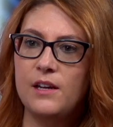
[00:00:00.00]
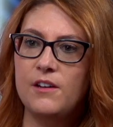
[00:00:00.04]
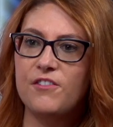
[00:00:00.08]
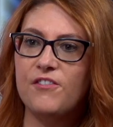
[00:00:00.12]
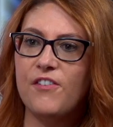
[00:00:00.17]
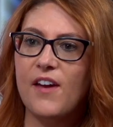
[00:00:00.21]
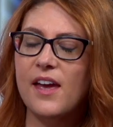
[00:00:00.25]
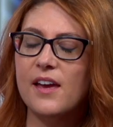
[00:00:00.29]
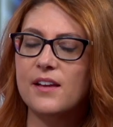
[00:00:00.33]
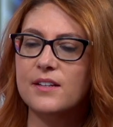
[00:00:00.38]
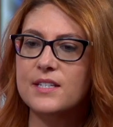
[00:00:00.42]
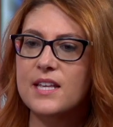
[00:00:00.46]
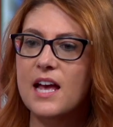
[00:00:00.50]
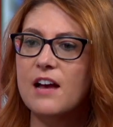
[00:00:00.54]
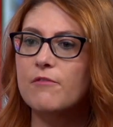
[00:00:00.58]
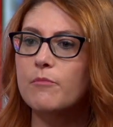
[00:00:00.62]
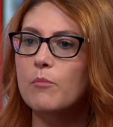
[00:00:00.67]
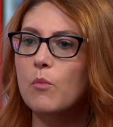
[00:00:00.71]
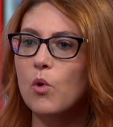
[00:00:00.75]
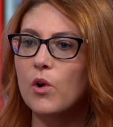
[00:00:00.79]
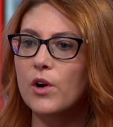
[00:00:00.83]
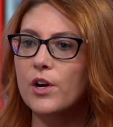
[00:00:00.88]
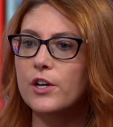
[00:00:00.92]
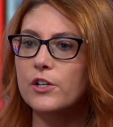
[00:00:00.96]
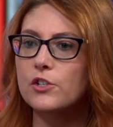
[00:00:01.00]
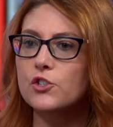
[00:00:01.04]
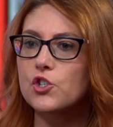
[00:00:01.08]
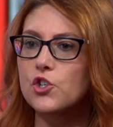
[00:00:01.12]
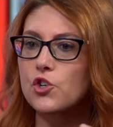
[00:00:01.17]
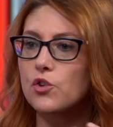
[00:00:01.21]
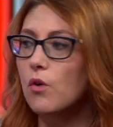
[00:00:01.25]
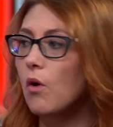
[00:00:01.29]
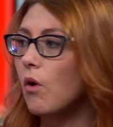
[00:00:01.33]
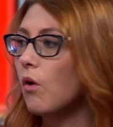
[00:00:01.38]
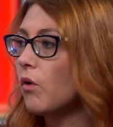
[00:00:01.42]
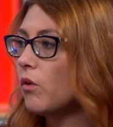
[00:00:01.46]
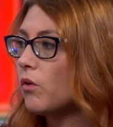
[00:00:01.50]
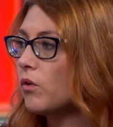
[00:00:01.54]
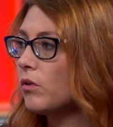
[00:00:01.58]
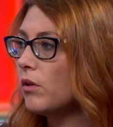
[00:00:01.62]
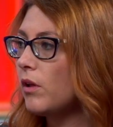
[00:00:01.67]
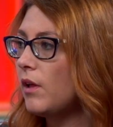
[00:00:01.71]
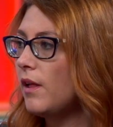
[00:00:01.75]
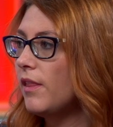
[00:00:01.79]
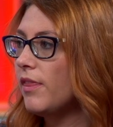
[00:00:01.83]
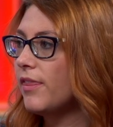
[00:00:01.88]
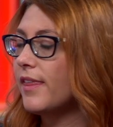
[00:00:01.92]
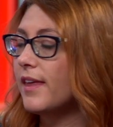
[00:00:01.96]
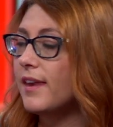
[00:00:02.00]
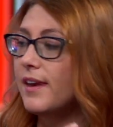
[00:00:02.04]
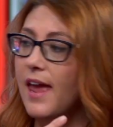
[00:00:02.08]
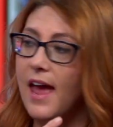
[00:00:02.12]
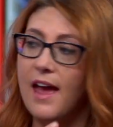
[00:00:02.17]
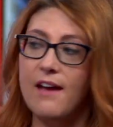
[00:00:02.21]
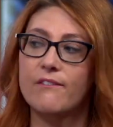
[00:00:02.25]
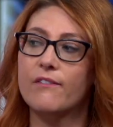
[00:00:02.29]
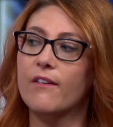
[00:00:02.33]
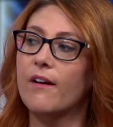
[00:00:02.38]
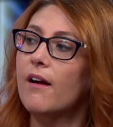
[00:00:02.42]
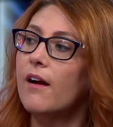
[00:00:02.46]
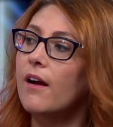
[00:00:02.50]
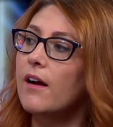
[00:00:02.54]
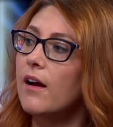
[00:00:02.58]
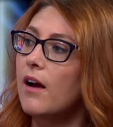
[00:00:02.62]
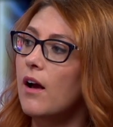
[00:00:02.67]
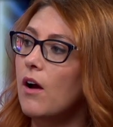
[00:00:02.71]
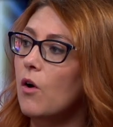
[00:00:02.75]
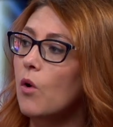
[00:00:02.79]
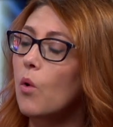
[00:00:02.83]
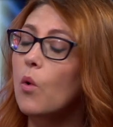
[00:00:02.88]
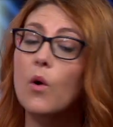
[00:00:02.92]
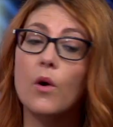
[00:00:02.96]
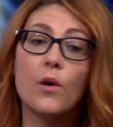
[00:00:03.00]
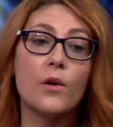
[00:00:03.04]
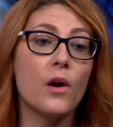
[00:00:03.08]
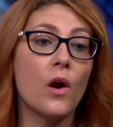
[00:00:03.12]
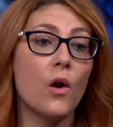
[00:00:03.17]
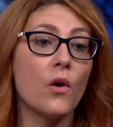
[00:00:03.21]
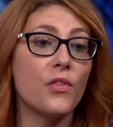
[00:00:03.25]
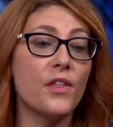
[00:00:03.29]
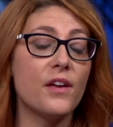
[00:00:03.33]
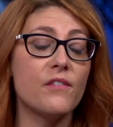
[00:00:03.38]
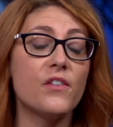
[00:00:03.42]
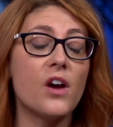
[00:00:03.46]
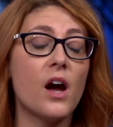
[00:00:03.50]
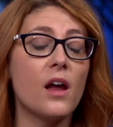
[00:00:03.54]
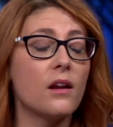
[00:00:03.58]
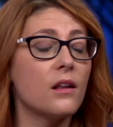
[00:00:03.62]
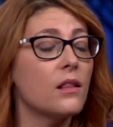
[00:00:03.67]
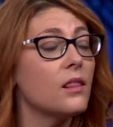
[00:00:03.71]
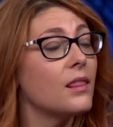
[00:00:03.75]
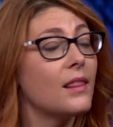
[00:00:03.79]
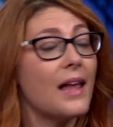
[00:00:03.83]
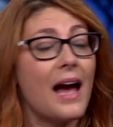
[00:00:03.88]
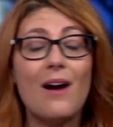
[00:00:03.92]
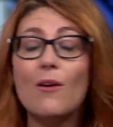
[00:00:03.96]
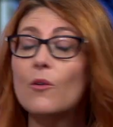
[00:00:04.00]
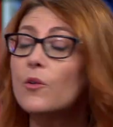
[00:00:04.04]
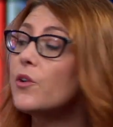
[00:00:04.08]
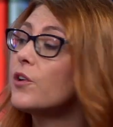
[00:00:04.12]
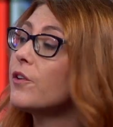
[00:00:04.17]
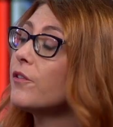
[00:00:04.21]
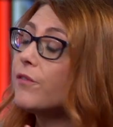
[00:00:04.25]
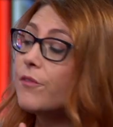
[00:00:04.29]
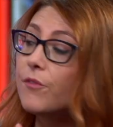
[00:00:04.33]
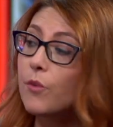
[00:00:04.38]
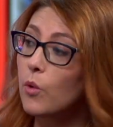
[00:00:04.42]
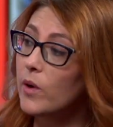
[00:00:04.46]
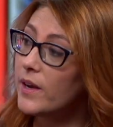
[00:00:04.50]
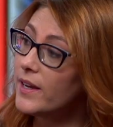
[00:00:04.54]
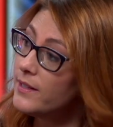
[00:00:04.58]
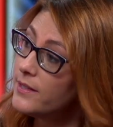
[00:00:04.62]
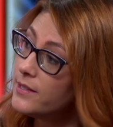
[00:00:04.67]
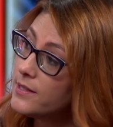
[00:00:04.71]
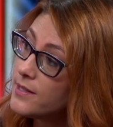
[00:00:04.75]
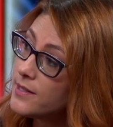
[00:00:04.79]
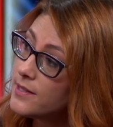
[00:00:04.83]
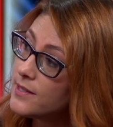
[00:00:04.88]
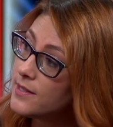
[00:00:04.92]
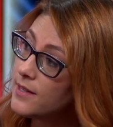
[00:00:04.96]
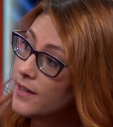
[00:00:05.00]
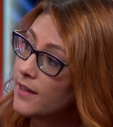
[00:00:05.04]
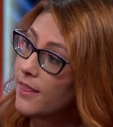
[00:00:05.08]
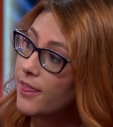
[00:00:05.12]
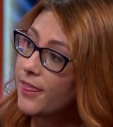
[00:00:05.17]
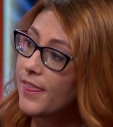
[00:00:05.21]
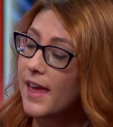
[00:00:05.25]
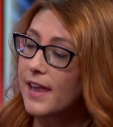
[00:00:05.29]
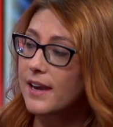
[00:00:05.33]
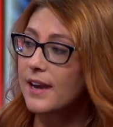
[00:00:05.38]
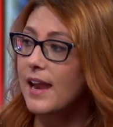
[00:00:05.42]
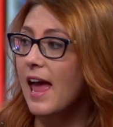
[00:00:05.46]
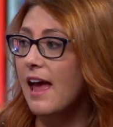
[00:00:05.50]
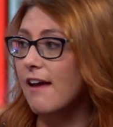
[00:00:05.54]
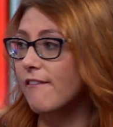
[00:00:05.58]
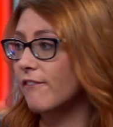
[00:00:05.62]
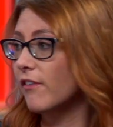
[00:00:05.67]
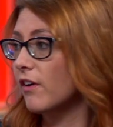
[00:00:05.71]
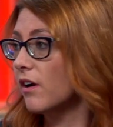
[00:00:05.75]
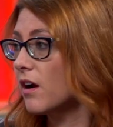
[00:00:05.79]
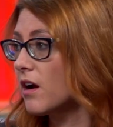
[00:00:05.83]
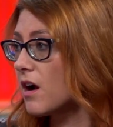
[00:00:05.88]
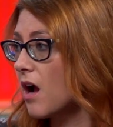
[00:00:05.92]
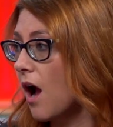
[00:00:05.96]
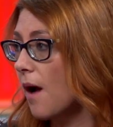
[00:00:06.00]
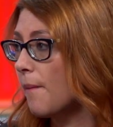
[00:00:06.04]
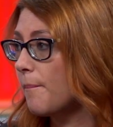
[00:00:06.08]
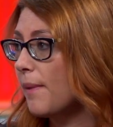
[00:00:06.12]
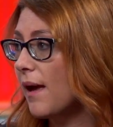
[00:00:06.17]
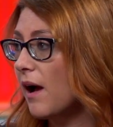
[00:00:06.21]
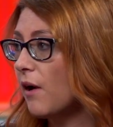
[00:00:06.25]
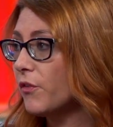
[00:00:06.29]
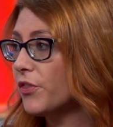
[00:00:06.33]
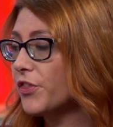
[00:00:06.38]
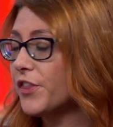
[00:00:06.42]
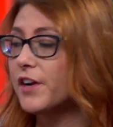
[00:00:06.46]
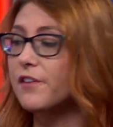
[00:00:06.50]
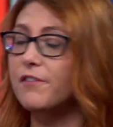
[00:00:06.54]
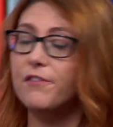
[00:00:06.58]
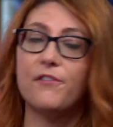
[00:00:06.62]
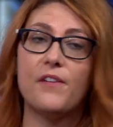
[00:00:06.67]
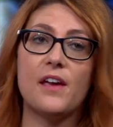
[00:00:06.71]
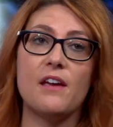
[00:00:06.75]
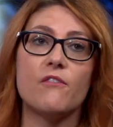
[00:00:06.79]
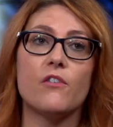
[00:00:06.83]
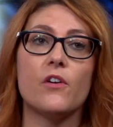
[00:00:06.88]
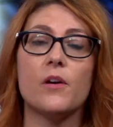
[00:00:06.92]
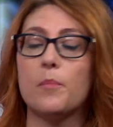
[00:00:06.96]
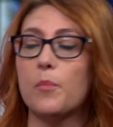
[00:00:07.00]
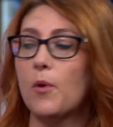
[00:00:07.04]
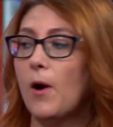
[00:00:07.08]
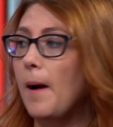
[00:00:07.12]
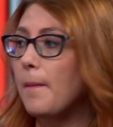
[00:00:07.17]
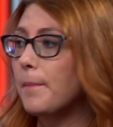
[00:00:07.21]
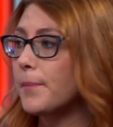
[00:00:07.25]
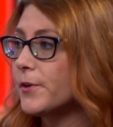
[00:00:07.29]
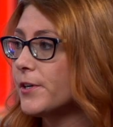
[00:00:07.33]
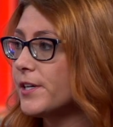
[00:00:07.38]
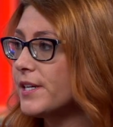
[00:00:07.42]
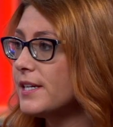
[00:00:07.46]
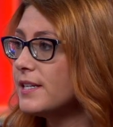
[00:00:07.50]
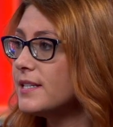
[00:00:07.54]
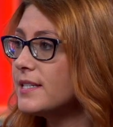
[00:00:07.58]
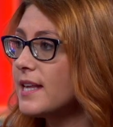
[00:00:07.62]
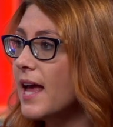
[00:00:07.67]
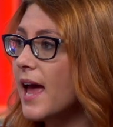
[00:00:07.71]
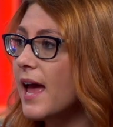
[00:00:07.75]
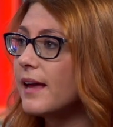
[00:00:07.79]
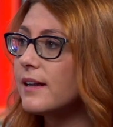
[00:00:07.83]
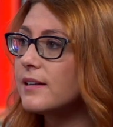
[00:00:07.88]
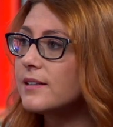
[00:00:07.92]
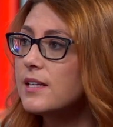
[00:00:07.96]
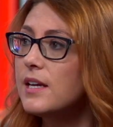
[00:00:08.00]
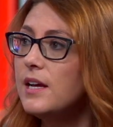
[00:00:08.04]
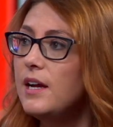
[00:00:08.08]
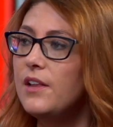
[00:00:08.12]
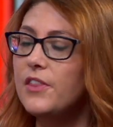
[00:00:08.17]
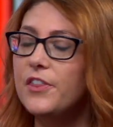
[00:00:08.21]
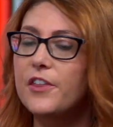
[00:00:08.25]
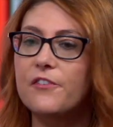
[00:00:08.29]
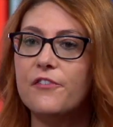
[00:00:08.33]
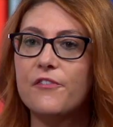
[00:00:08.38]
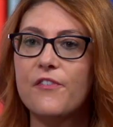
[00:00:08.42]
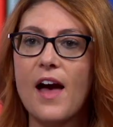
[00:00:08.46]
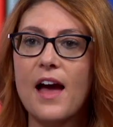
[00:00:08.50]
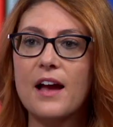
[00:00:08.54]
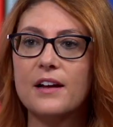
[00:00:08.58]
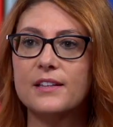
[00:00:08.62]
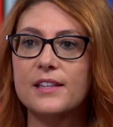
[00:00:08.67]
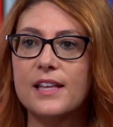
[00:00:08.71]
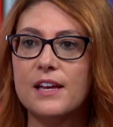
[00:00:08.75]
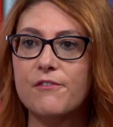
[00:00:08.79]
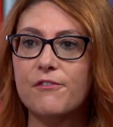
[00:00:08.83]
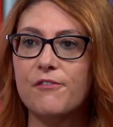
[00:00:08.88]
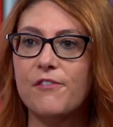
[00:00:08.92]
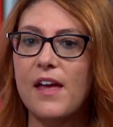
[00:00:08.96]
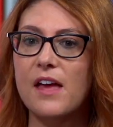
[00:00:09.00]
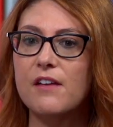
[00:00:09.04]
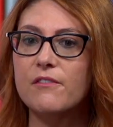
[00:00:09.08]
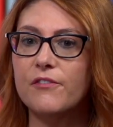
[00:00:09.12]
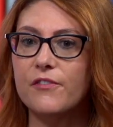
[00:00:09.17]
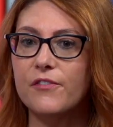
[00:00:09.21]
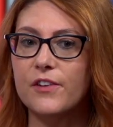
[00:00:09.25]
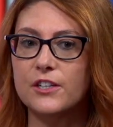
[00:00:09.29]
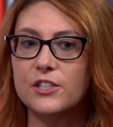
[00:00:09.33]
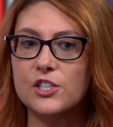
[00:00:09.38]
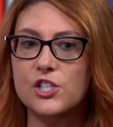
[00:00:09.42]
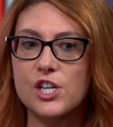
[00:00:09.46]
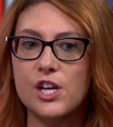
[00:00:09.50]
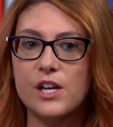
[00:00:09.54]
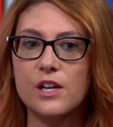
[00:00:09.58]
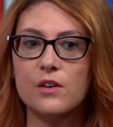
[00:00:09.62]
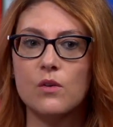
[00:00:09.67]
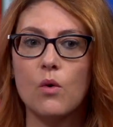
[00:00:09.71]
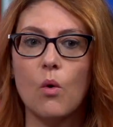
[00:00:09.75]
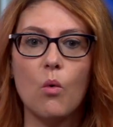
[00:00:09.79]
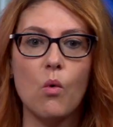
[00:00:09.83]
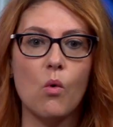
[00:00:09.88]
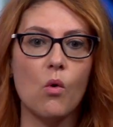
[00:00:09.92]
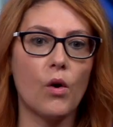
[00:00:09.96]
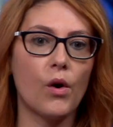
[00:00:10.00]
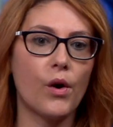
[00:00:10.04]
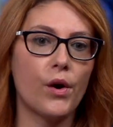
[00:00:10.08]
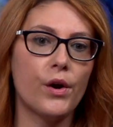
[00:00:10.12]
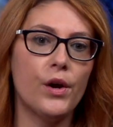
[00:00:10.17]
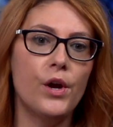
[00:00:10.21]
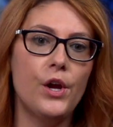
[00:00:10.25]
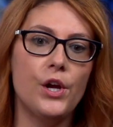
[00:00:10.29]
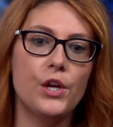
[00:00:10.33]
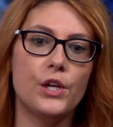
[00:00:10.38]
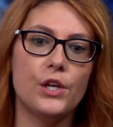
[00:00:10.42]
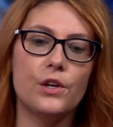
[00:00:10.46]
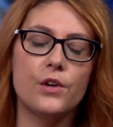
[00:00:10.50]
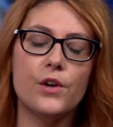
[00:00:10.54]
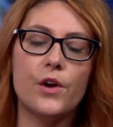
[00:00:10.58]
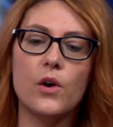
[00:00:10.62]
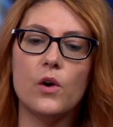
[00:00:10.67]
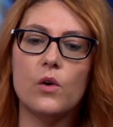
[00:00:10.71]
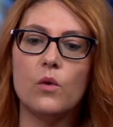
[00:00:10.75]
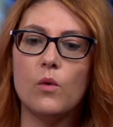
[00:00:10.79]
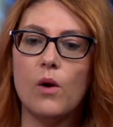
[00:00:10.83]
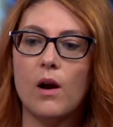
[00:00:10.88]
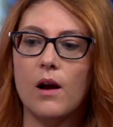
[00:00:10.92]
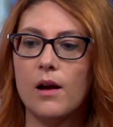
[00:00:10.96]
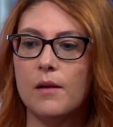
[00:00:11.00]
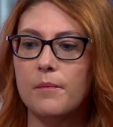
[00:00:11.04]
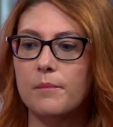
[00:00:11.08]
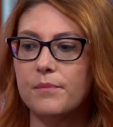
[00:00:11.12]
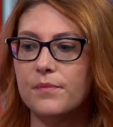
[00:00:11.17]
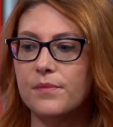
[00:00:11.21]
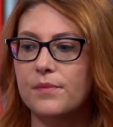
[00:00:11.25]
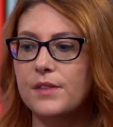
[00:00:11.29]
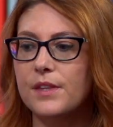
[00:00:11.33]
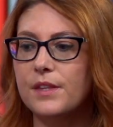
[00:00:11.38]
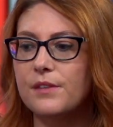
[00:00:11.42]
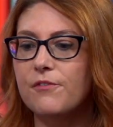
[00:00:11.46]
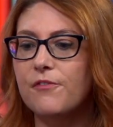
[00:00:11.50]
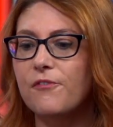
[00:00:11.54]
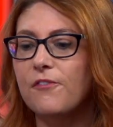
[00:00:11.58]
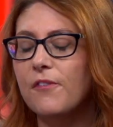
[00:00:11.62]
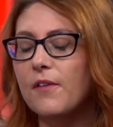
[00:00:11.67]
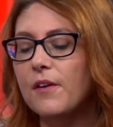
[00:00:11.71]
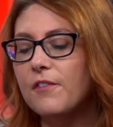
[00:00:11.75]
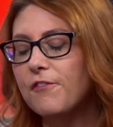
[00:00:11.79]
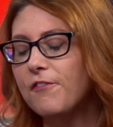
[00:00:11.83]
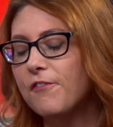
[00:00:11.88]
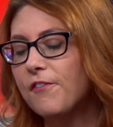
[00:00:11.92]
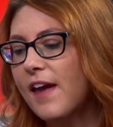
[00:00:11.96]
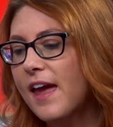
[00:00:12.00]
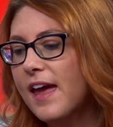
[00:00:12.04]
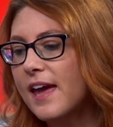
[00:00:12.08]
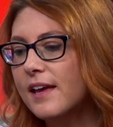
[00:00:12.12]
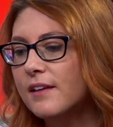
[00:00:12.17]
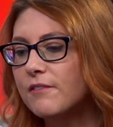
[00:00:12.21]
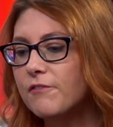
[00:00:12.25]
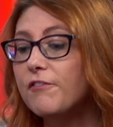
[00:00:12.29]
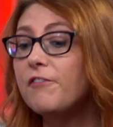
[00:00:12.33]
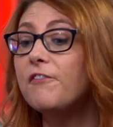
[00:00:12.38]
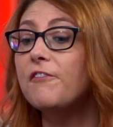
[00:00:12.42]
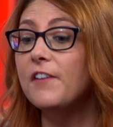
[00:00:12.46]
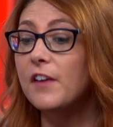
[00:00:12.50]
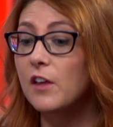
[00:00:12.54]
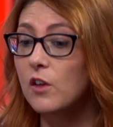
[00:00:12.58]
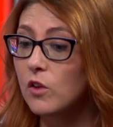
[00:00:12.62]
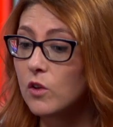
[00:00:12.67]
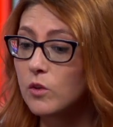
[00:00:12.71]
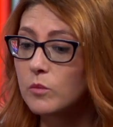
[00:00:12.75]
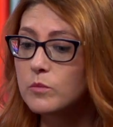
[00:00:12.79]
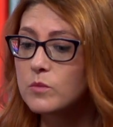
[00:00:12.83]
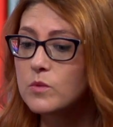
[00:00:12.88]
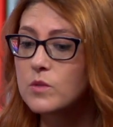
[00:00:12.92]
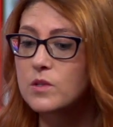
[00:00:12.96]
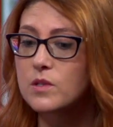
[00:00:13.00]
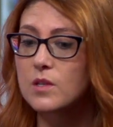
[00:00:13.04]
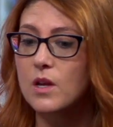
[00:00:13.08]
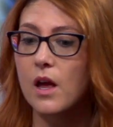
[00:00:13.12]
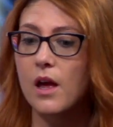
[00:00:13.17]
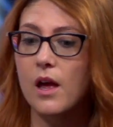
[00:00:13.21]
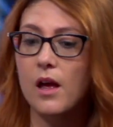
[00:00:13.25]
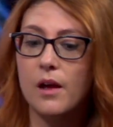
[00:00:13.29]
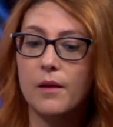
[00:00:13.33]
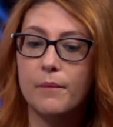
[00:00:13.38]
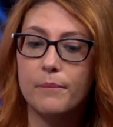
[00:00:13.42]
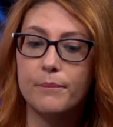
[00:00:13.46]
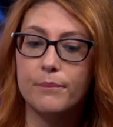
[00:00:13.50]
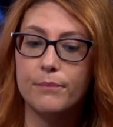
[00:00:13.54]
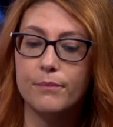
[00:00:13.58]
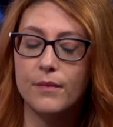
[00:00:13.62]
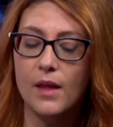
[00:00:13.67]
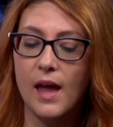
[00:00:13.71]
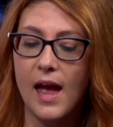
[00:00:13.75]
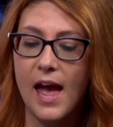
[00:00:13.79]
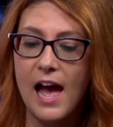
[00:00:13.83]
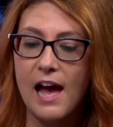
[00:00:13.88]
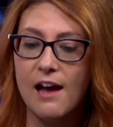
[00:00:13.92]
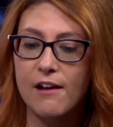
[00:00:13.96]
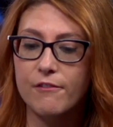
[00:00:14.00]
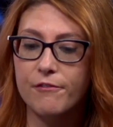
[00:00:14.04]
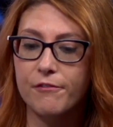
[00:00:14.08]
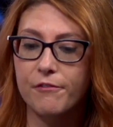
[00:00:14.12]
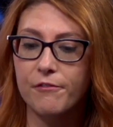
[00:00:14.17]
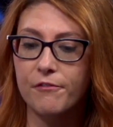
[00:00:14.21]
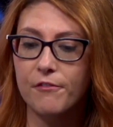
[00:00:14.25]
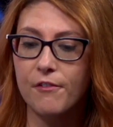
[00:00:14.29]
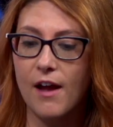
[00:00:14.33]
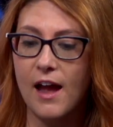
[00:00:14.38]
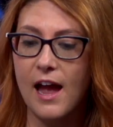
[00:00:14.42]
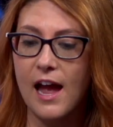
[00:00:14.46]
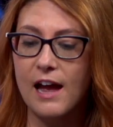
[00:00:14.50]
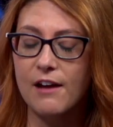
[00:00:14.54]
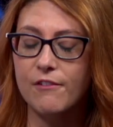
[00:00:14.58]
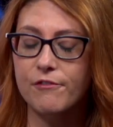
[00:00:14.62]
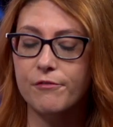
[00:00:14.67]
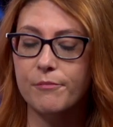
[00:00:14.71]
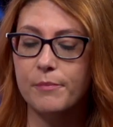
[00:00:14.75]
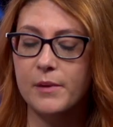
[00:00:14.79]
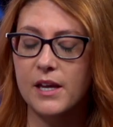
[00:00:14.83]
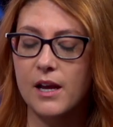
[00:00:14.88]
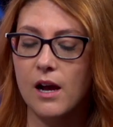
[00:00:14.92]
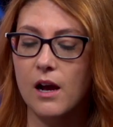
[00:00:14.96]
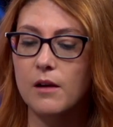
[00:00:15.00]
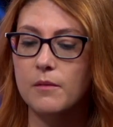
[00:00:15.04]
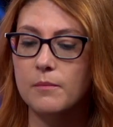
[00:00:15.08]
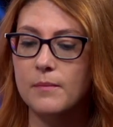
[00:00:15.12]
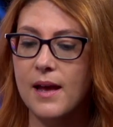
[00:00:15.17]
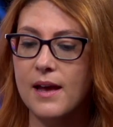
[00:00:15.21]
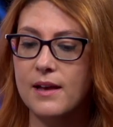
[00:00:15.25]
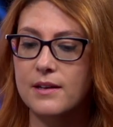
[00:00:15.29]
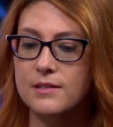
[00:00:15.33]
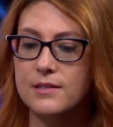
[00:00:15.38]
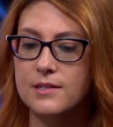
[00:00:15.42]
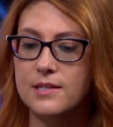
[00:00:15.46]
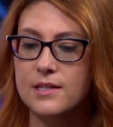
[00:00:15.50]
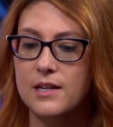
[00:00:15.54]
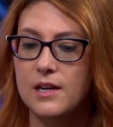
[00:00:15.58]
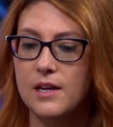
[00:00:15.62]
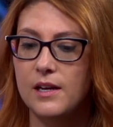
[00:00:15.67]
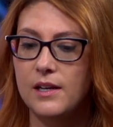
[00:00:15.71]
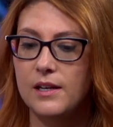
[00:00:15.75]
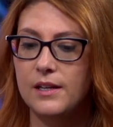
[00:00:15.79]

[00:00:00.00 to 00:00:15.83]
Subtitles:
fans have more control than ever or they've got a louder voice than ever about their favorite properties. And mm-hmm. the fact that fan fiction or, you know, fan films have become as...